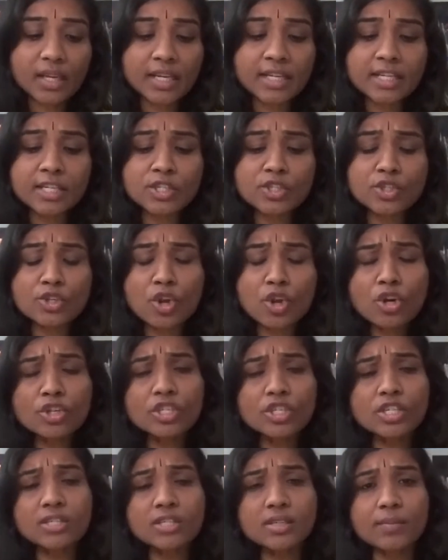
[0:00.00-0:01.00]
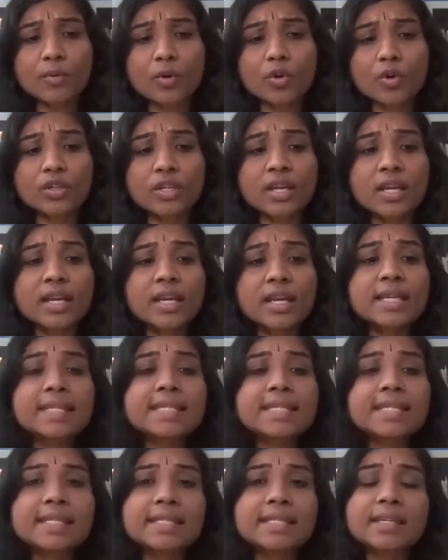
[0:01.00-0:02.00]
It is not just about
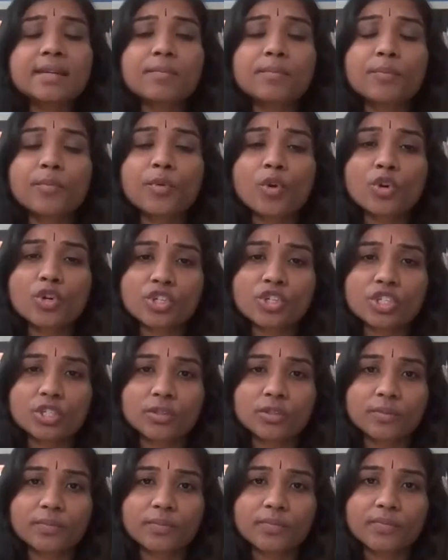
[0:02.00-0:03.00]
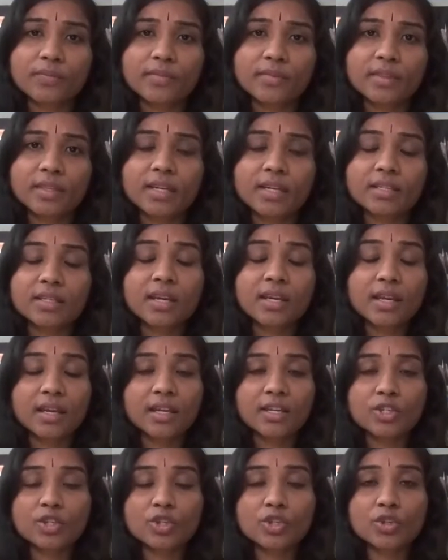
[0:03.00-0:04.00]
sitting posture, that
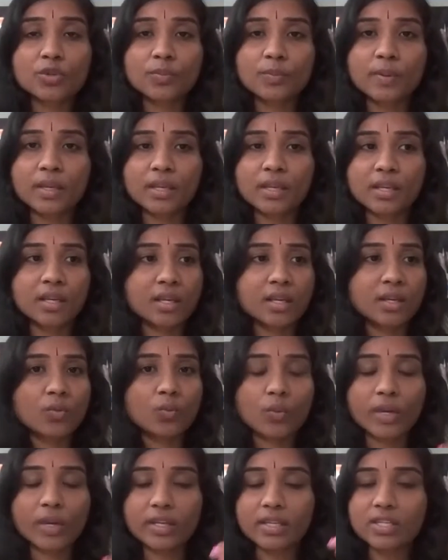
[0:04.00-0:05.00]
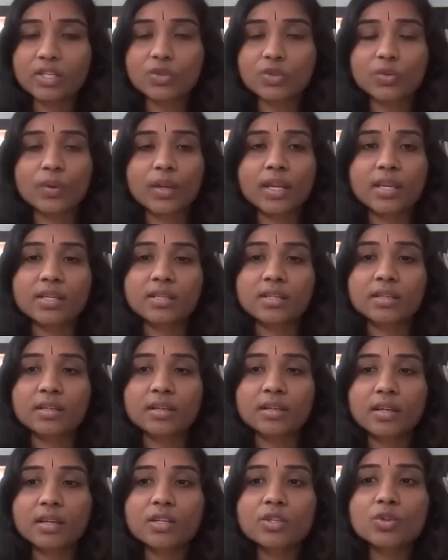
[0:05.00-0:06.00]
it should be very straight.
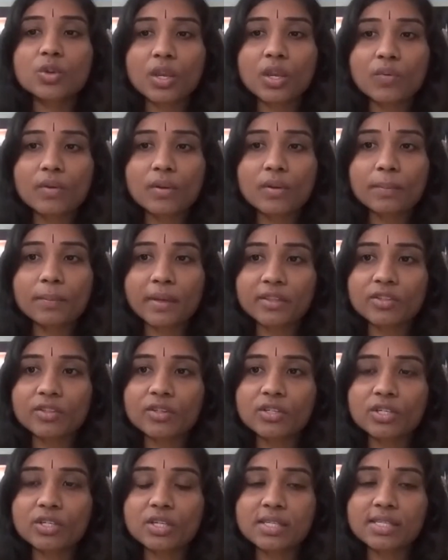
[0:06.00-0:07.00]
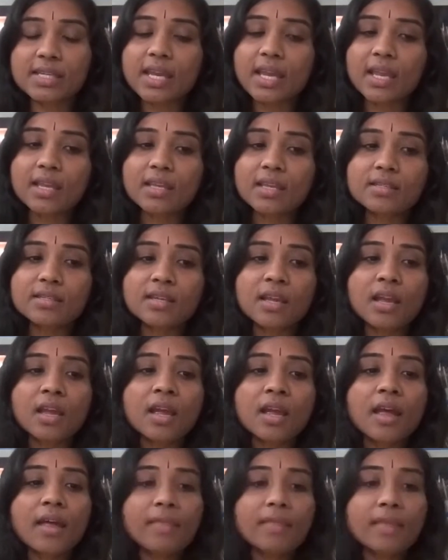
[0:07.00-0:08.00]
So even Patriji says
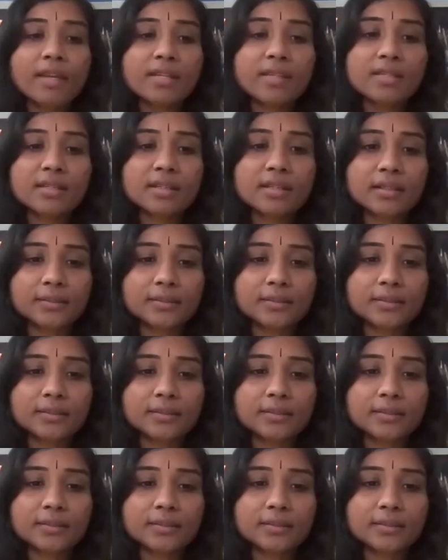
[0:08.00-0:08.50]
that